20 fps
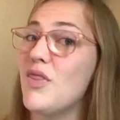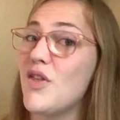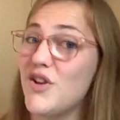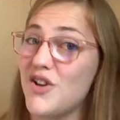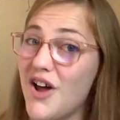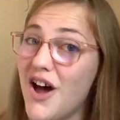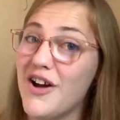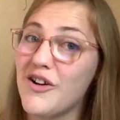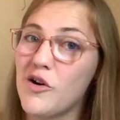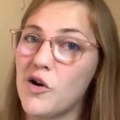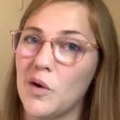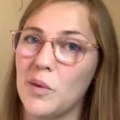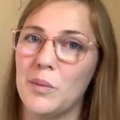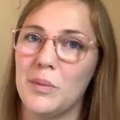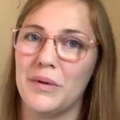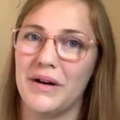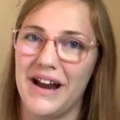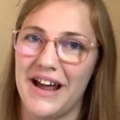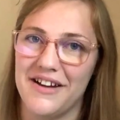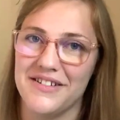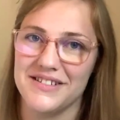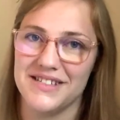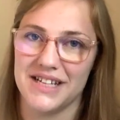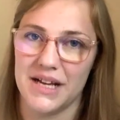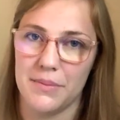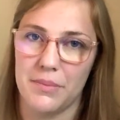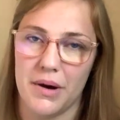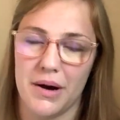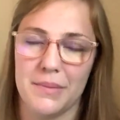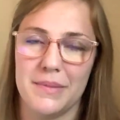the not corporate housing
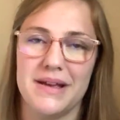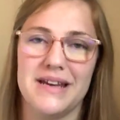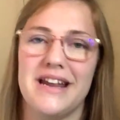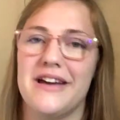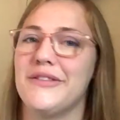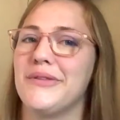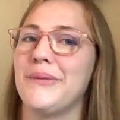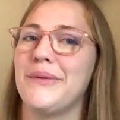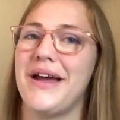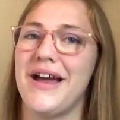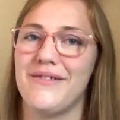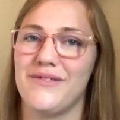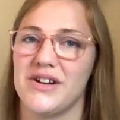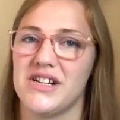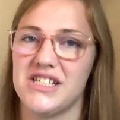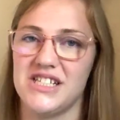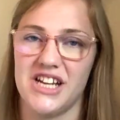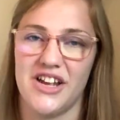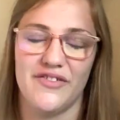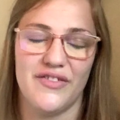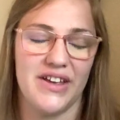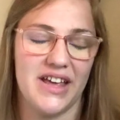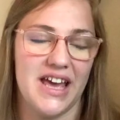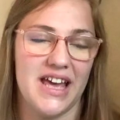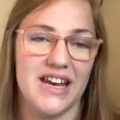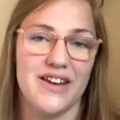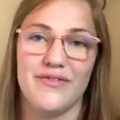apartment, now that we have our stuff again.